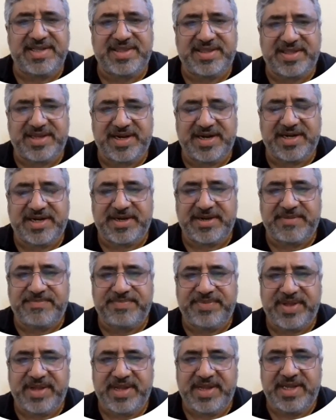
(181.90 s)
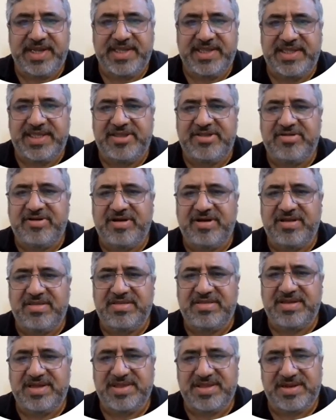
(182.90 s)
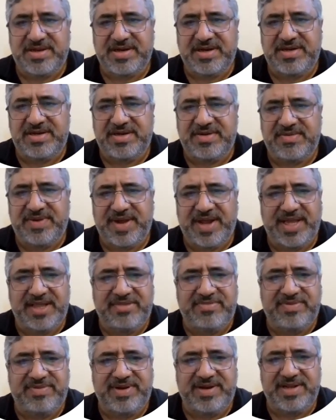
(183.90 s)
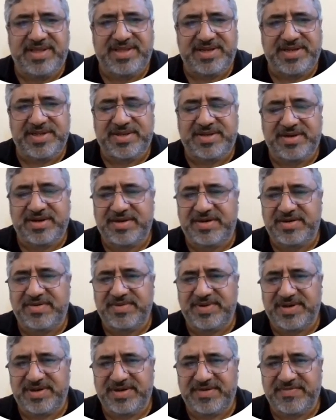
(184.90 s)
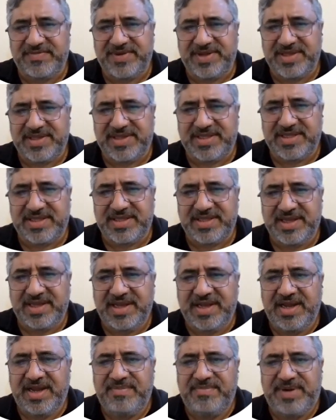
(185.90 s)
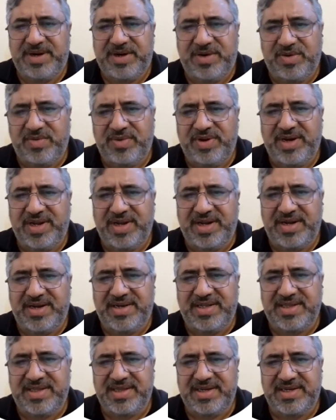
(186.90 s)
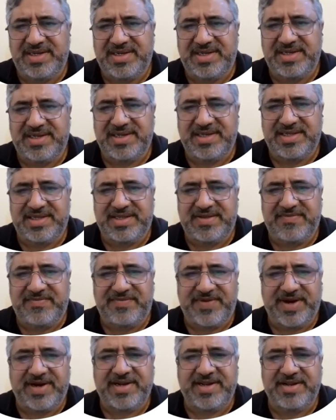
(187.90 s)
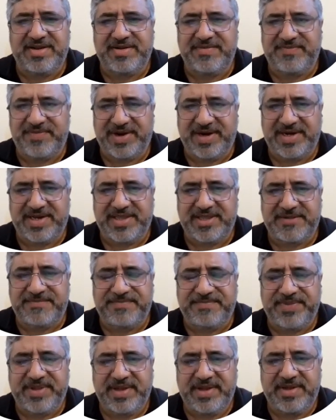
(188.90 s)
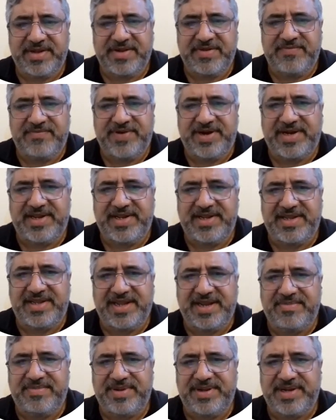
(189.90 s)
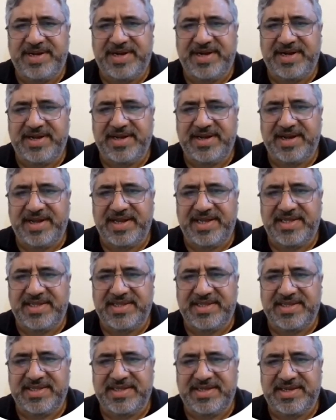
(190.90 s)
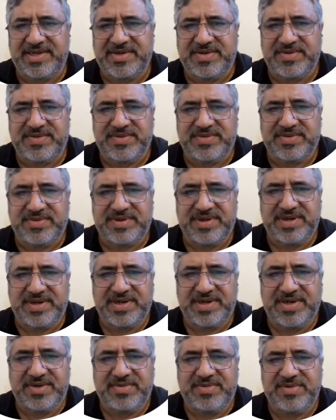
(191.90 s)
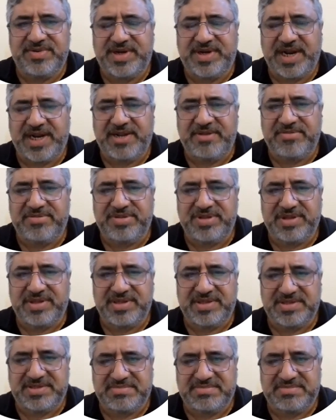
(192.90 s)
and scattering. This causes constructive as well as destructive interference, but overall resulting in the fading effects. Fading can be categorized into two types,